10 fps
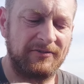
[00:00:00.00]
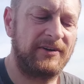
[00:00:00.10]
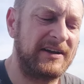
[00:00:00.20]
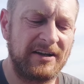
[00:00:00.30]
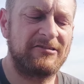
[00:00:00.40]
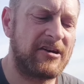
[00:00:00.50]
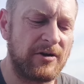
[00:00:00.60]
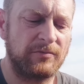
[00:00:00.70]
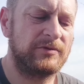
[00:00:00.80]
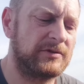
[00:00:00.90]
flaking
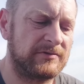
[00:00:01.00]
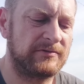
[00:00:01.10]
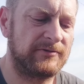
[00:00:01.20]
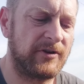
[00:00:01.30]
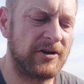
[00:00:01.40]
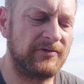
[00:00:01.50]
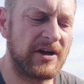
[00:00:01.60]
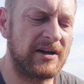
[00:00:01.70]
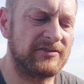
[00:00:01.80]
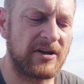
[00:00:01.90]
around 5 yards